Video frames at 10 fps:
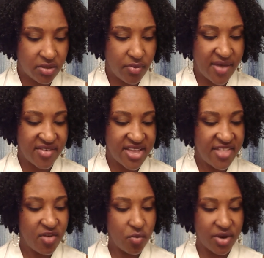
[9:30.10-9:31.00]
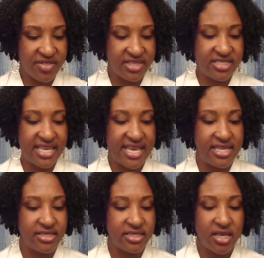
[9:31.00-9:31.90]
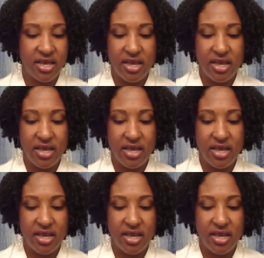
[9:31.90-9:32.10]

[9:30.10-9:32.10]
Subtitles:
we have another one that says